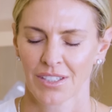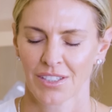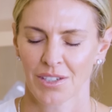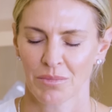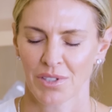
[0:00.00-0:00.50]

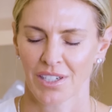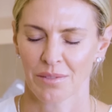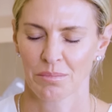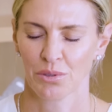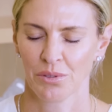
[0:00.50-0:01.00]
it's almost like
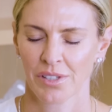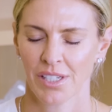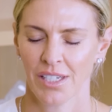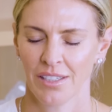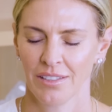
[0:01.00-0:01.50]
a
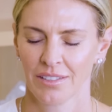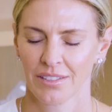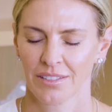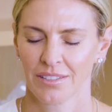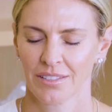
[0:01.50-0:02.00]
pulsing.
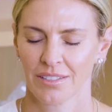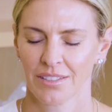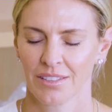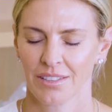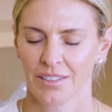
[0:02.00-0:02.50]
A
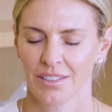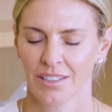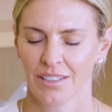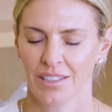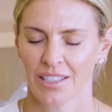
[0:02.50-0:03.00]
pulsate?
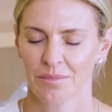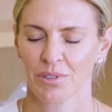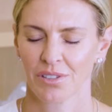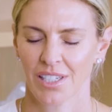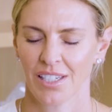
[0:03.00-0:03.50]
Like
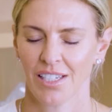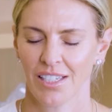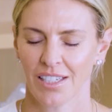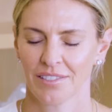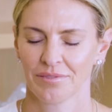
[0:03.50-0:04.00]
pulsating, yeah.